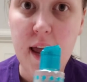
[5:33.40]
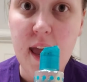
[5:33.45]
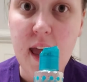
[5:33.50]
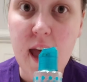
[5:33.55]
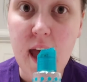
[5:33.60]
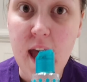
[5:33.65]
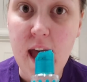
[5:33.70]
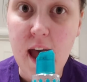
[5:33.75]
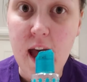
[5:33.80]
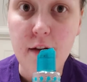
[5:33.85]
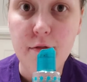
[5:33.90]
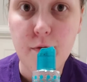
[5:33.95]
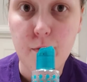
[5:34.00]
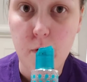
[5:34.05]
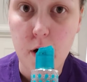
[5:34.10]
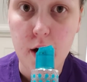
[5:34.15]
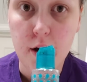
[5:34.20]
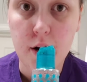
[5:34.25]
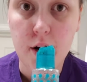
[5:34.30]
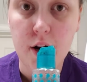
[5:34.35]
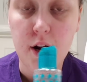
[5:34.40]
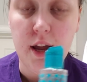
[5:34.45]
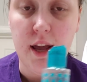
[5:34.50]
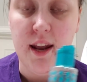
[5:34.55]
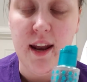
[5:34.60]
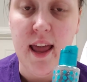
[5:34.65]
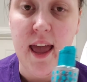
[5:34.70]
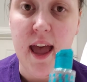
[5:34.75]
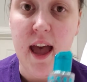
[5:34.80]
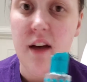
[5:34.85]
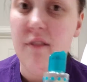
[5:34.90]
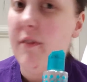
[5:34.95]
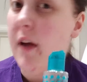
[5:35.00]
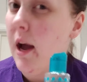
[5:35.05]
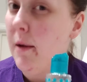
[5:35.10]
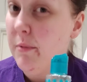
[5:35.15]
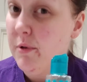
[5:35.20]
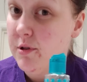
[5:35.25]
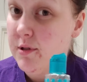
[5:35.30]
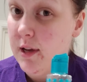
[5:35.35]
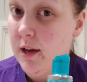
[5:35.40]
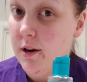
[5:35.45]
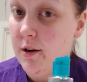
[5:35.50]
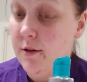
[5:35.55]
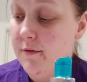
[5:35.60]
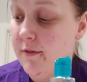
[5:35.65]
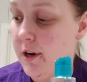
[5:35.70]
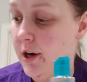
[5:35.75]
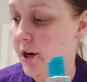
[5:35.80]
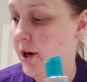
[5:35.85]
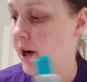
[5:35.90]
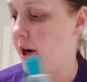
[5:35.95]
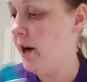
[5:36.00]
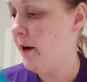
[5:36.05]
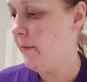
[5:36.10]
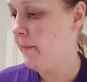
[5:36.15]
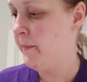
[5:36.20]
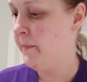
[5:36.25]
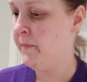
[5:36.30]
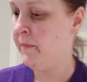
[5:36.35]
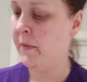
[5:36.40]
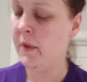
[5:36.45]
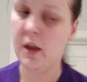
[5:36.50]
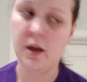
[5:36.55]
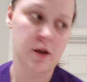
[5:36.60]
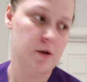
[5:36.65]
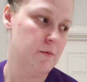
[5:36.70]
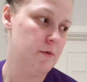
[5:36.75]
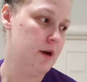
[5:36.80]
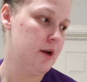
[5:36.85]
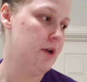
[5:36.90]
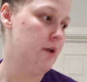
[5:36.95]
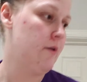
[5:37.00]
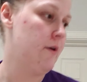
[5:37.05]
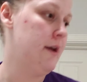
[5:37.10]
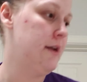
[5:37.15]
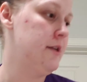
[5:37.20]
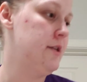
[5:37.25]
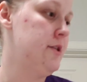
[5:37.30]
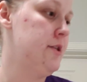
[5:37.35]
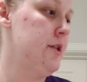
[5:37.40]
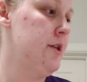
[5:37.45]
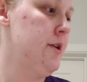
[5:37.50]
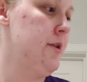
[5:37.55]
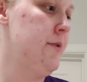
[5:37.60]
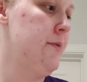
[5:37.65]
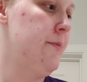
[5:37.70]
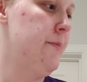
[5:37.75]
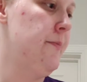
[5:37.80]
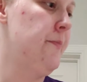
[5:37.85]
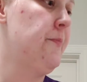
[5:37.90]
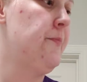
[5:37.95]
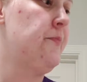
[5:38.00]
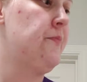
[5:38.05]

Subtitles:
half water and half apple cider vinegar. What you're going to do,